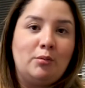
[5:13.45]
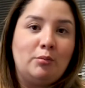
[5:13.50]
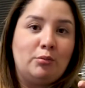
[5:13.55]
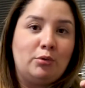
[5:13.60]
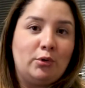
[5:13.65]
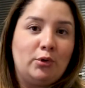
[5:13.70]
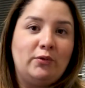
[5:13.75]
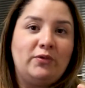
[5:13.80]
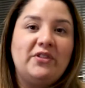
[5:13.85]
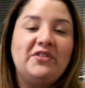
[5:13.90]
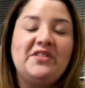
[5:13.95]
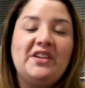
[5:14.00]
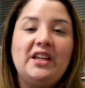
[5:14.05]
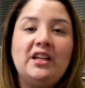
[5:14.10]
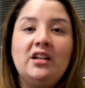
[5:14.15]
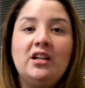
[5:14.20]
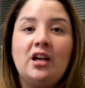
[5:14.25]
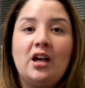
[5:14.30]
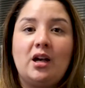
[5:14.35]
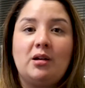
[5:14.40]
proof of
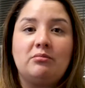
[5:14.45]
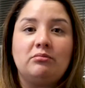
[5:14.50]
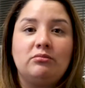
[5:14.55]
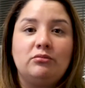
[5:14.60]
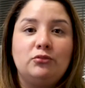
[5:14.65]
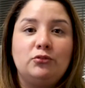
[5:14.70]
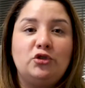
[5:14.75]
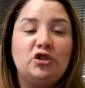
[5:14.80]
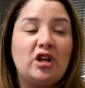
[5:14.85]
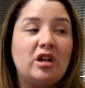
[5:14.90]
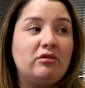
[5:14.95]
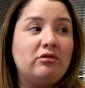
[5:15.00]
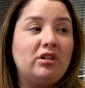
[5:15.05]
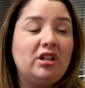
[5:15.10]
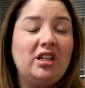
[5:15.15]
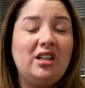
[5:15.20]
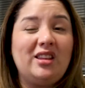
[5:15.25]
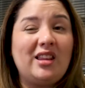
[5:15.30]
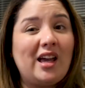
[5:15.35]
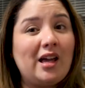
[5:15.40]
income.
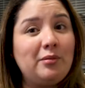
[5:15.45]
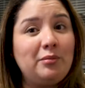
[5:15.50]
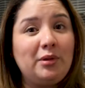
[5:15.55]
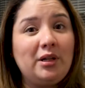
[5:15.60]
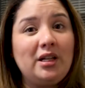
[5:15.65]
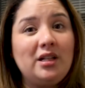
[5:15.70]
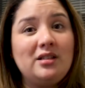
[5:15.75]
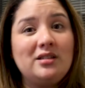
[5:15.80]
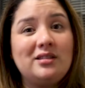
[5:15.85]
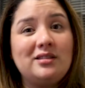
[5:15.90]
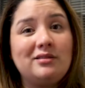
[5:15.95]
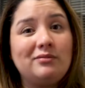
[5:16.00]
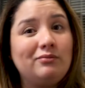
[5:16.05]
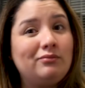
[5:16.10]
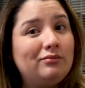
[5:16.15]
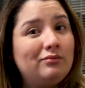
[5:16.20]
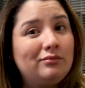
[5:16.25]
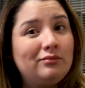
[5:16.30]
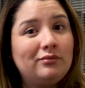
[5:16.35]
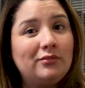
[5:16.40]
Generally, that means
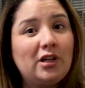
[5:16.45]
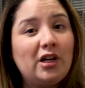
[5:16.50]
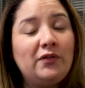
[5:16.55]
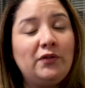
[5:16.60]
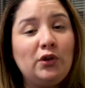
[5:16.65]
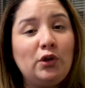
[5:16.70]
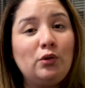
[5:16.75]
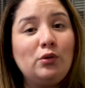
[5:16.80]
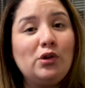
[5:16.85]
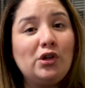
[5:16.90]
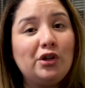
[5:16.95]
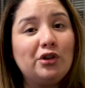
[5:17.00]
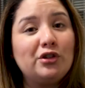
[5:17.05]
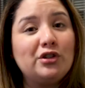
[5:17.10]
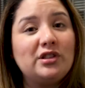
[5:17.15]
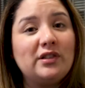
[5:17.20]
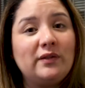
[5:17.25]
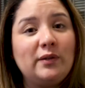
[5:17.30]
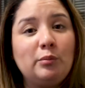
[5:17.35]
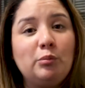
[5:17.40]
a few
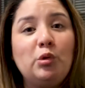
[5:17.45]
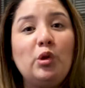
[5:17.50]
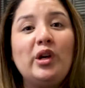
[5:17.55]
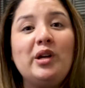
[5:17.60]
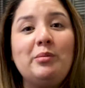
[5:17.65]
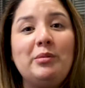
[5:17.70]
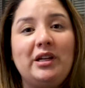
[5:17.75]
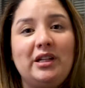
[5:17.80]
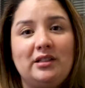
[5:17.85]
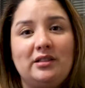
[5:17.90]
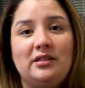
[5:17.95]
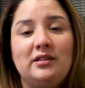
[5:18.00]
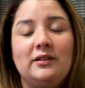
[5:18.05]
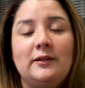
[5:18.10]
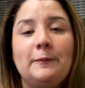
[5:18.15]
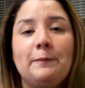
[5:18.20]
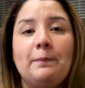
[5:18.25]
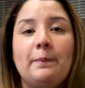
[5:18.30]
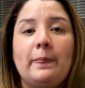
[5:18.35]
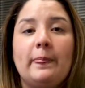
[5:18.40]
years of employment,
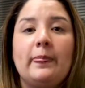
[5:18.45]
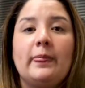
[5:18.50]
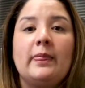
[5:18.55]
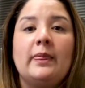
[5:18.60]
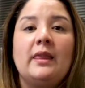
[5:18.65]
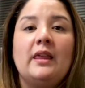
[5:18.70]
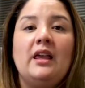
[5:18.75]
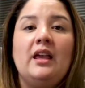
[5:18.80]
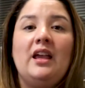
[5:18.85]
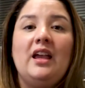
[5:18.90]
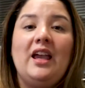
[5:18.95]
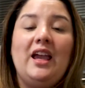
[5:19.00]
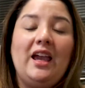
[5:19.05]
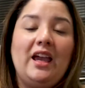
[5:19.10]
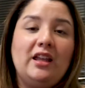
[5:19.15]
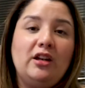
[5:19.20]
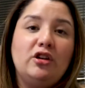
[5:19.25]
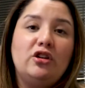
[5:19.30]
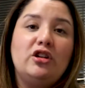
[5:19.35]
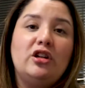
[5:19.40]

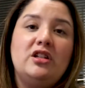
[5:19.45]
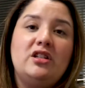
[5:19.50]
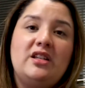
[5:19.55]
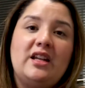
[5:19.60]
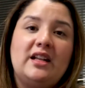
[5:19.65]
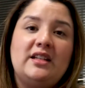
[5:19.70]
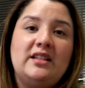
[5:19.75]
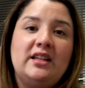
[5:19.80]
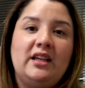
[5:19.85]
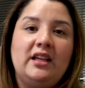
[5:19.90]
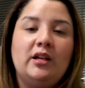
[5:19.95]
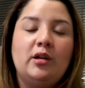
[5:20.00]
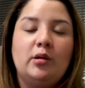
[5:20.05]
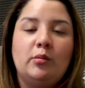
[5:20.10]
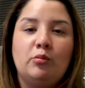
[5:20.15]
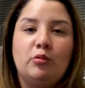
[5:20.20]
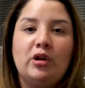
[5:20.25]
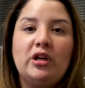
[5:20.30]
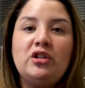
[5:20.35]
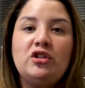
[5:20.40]
and a good debt to
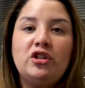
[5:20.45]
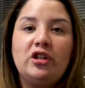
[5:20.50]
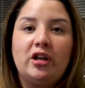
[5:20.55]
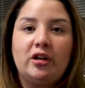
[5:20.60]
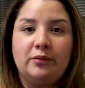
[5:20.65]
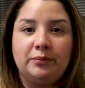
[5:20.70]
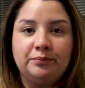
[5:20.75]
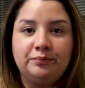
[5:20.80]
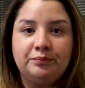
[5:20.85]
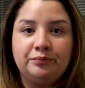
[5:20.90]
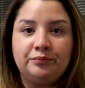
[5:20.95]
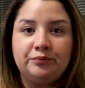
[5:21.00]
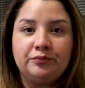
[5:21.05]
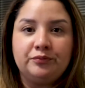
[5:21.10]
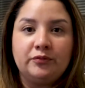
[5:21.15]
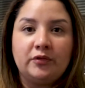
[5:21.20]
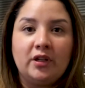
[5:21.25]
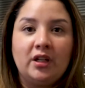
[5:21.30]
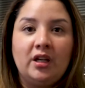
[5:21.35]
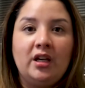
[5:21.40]
income ratio.
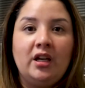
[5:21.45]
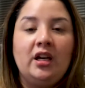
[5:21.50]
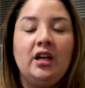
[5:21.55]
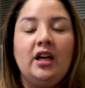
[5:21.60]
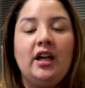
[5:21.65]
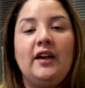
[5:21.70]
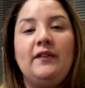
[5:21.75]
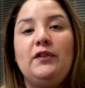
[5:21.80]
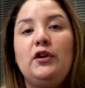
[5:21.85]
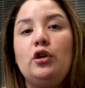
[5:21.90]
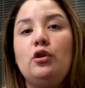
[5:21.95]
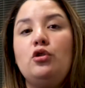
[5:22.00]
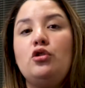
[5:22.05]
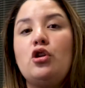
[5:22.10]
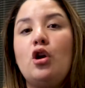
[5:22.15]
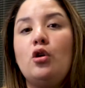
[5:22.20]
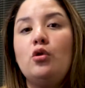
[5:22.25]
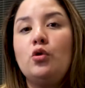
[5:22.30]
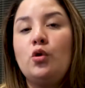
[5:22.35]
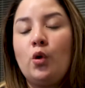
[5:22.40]
If you
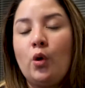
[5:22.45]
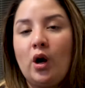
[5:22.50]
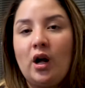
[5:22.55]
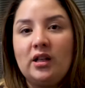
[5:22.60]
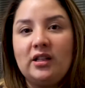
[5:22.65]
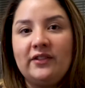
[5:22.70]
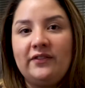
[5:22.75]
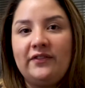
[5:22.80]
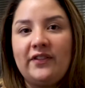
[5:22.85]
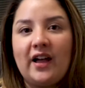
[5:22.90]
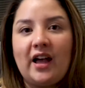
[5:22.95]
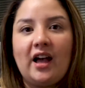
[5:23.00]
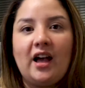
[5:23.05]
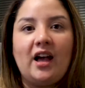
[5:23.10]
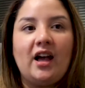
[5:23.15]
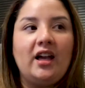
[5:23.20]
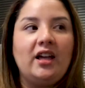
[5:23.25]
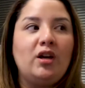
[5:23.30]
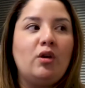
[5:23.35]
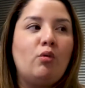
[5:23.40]
don't
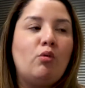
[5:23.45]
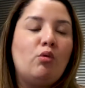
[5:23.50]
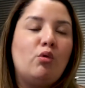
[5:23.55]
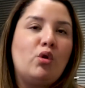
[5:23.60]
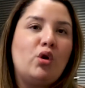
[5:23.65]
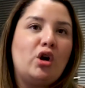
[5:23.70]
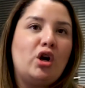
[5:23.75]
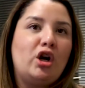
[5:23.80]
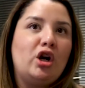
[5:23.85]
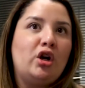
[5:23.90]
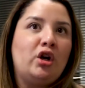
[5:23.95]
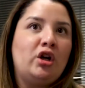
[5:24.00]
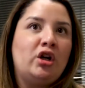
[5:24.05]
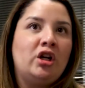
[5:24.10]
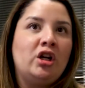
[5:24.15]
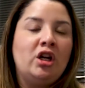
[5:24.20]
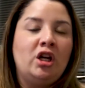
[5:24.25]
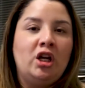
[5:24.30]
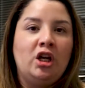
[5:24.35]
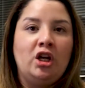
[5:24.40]
qualify
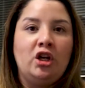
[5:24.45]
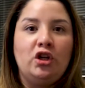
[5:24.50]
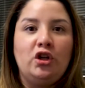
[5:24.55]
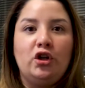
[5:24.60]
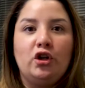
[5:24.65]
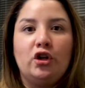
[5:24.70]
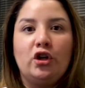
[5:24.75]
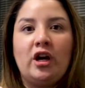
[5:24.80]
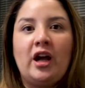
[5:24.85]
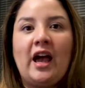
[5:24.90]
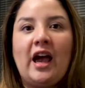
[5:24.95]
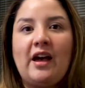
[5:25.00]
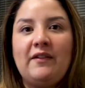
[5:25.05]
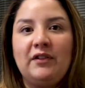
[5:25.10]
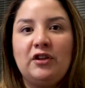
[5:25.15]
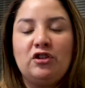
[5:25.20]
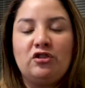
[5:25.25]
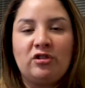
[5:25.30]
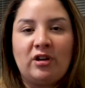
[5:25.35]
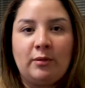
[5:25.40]
or you're
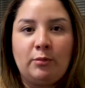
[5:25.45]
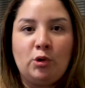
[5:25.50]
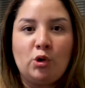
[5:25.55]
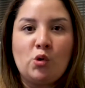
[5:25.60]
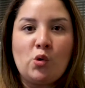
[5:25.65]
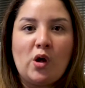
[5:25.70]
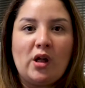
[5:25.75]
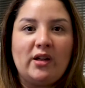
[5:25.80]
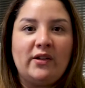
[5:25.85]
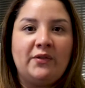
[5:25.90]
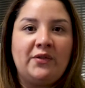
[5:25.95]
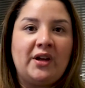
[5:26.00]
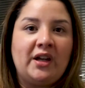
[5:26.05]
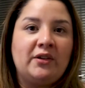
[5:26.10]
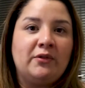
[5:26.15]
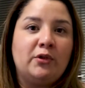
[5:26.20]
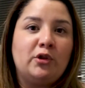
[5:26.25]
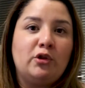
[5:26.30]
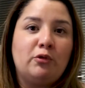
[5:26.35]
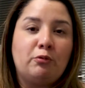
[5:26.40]
having trouble
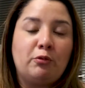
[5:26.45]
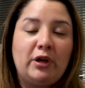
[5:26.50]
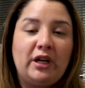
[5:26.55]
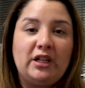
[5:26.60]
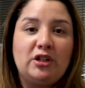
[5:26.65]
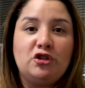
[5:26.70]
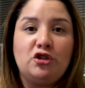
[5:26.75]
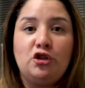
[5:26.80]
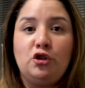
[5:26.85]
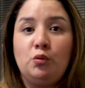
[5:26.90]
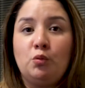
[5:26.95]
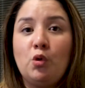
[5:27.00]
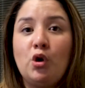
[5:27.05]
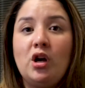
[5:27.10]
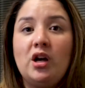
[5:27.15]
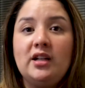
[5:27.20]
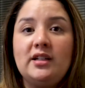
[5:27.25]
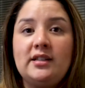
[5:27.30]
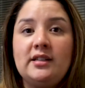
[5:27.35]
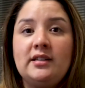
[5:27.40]
qualifying for the rates you
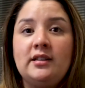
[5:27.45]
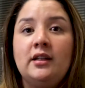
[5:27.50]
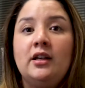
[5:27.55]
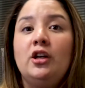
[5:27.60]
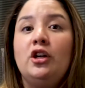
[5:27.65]
want,